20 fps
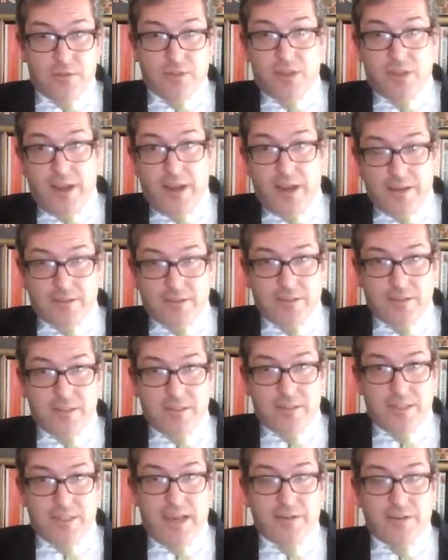to silence
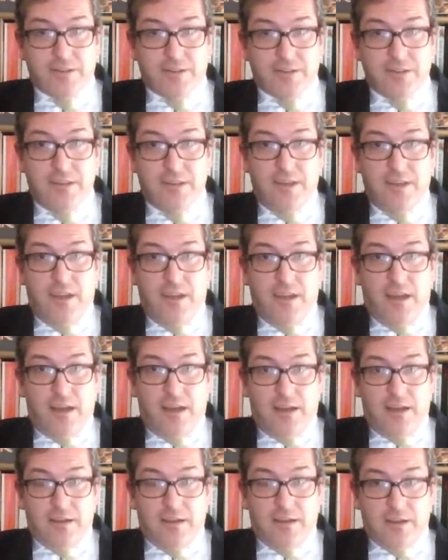dissent
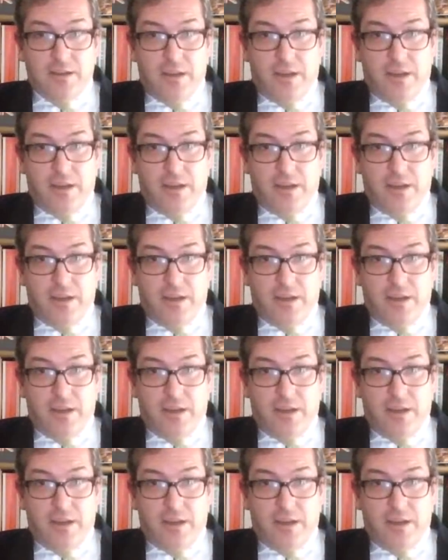uh,